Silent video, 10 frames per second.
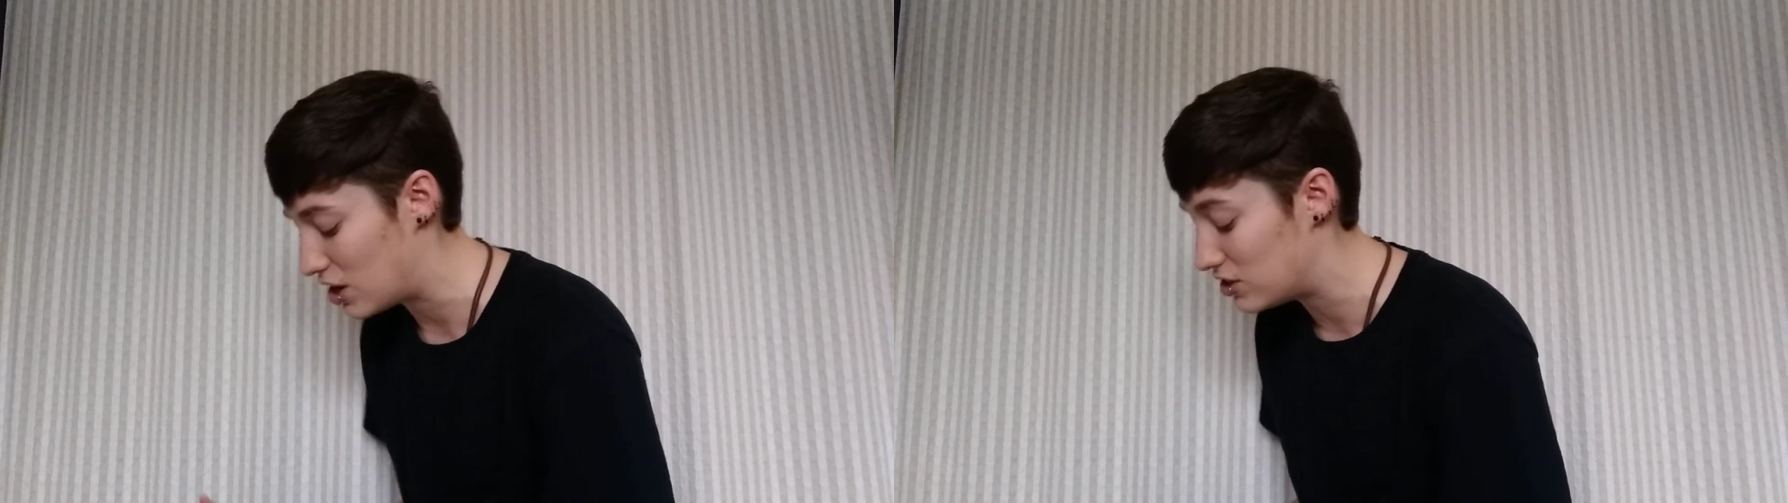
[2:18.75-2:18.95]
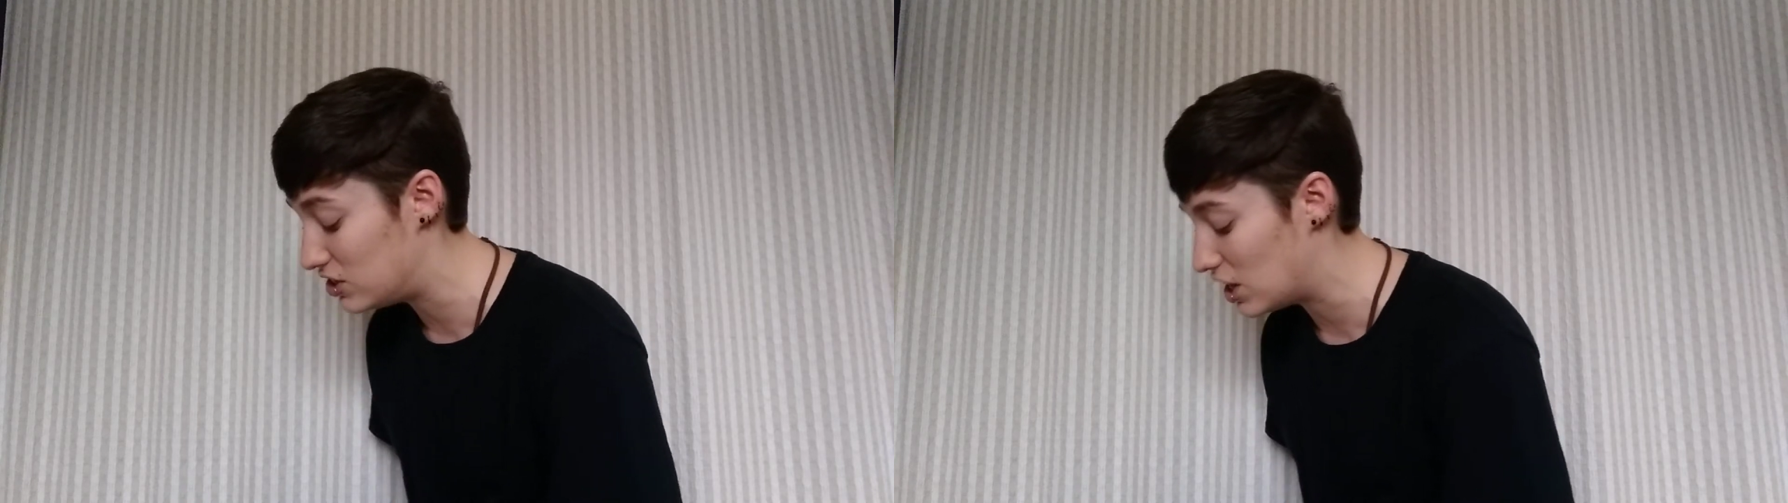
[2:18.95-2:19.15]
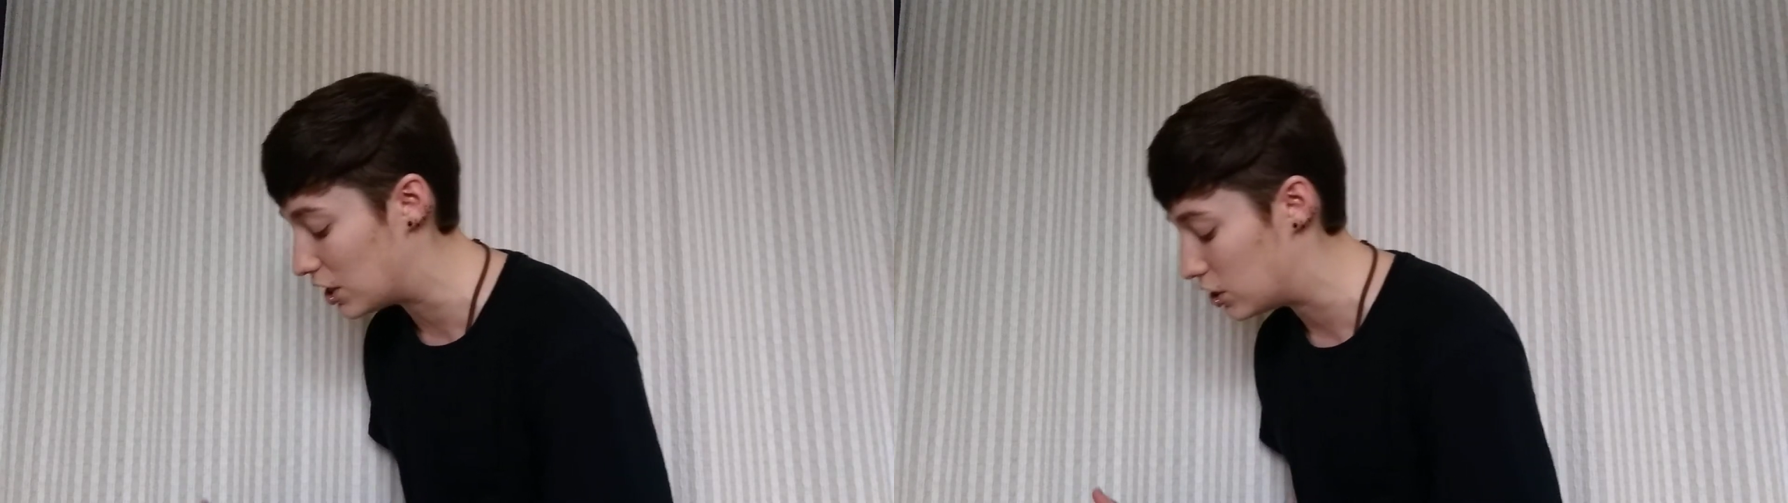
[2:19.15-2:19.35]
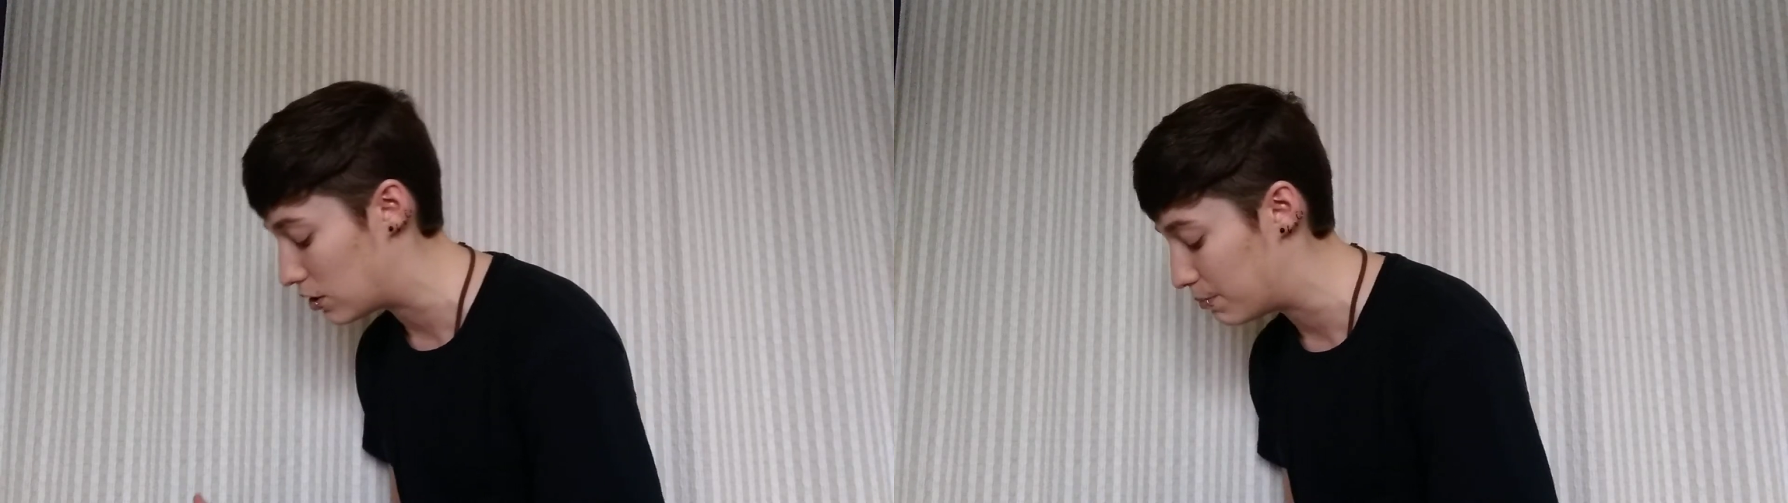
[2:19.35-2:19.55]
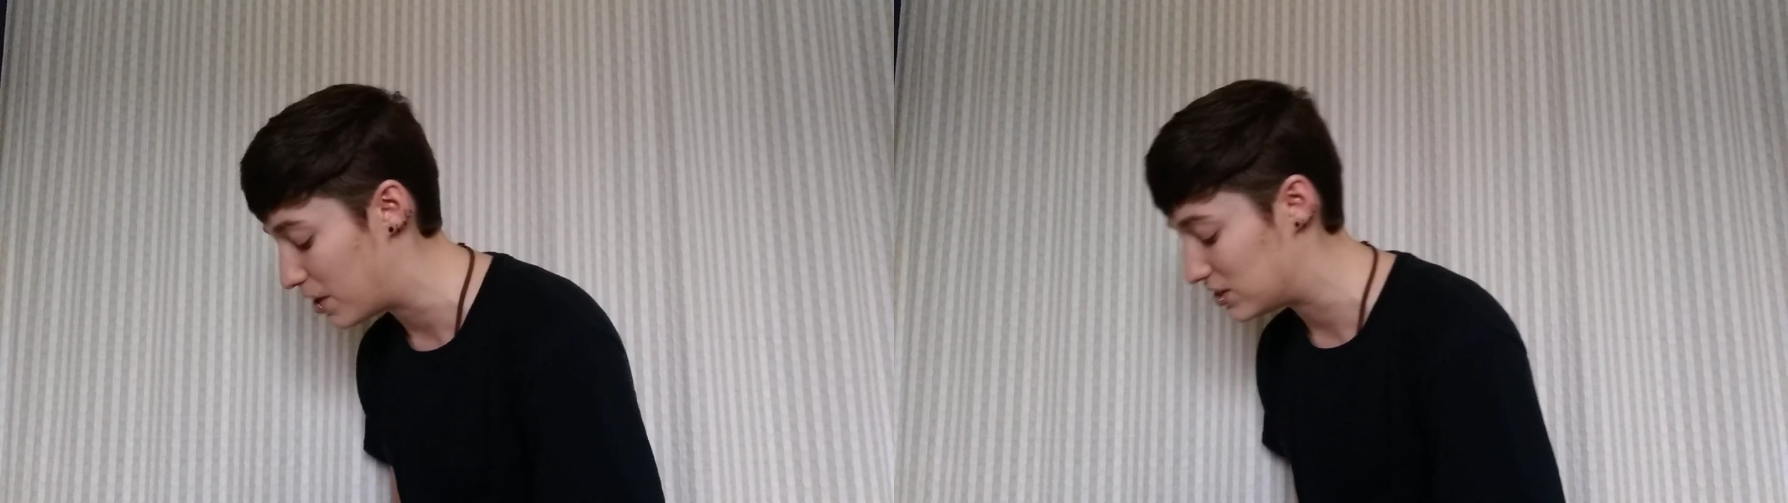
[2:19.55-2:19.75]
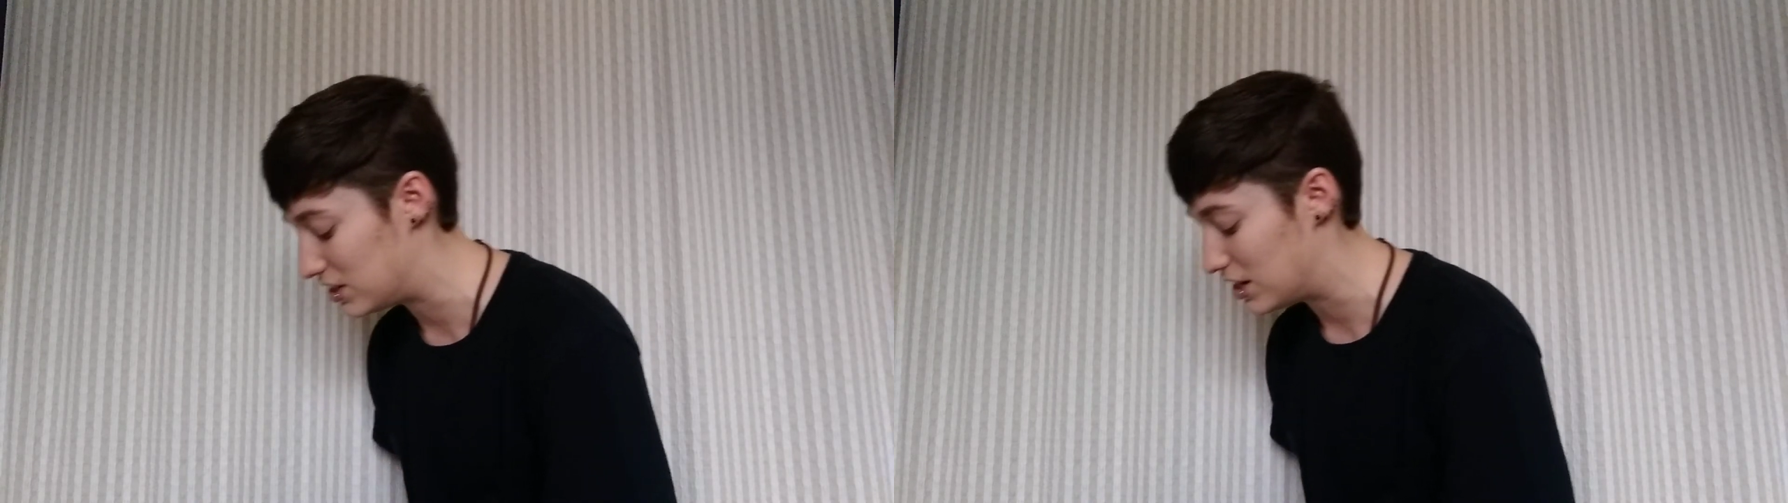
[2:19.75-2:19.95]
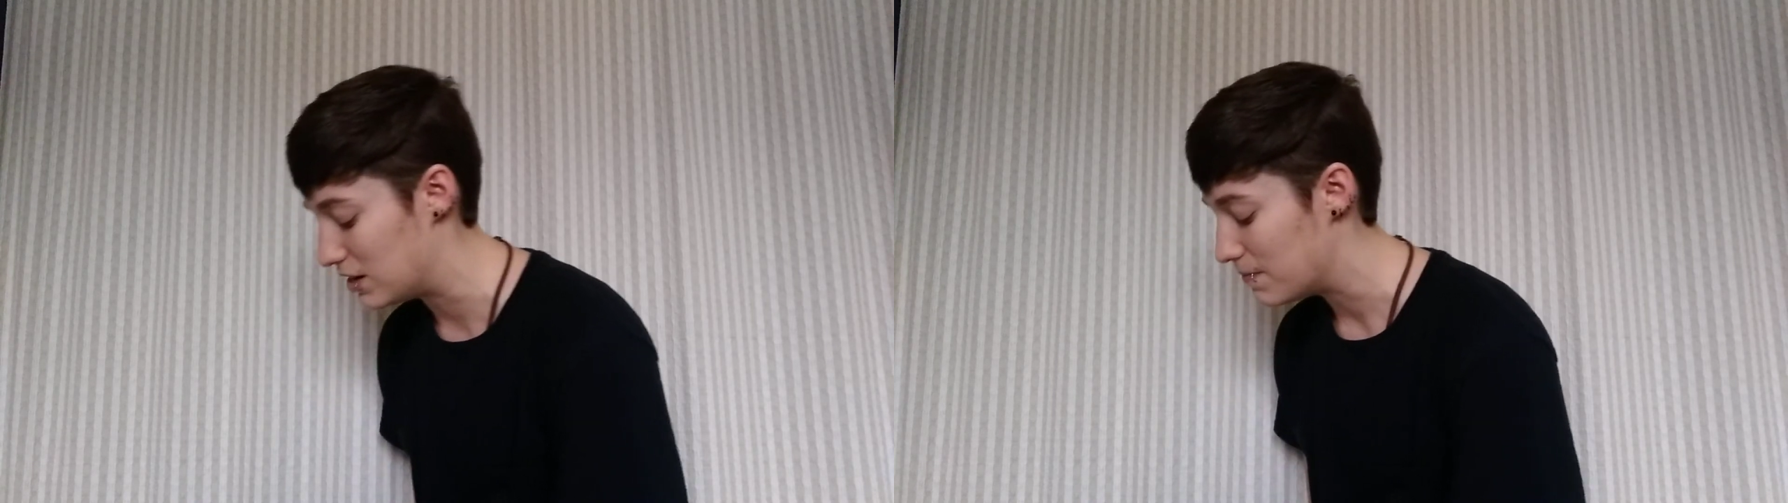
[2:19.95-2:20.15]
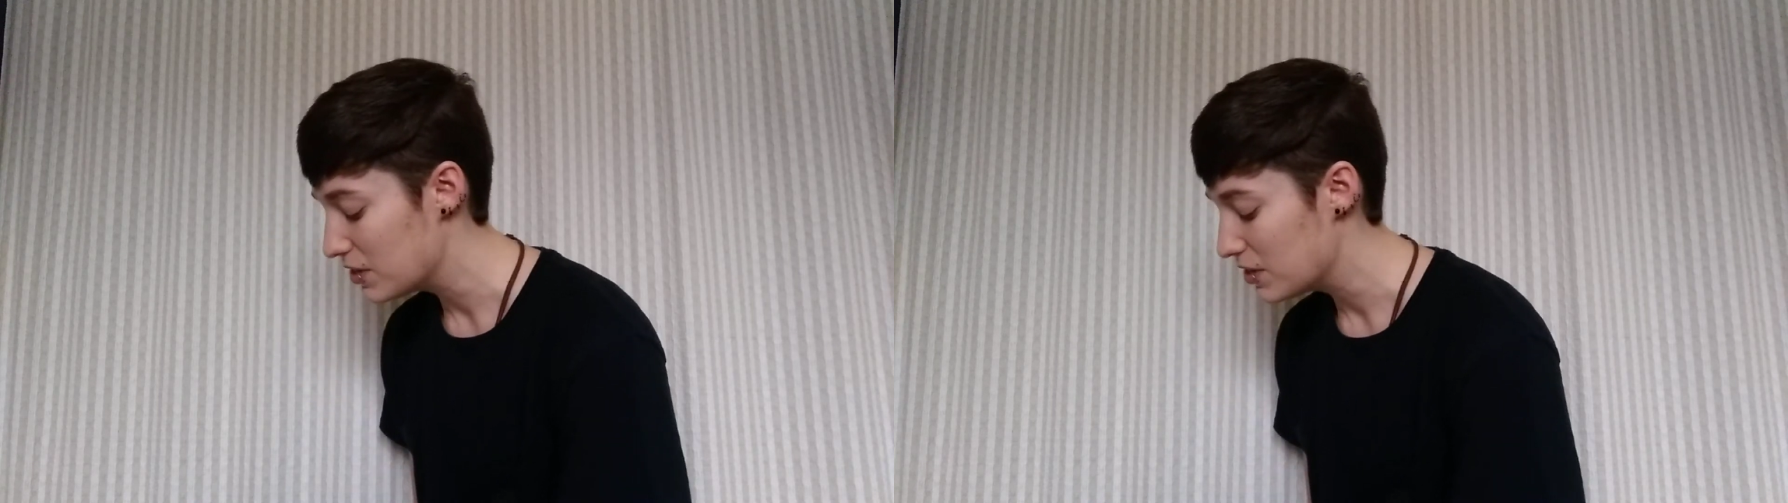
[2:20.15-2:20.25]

a cylinder busted.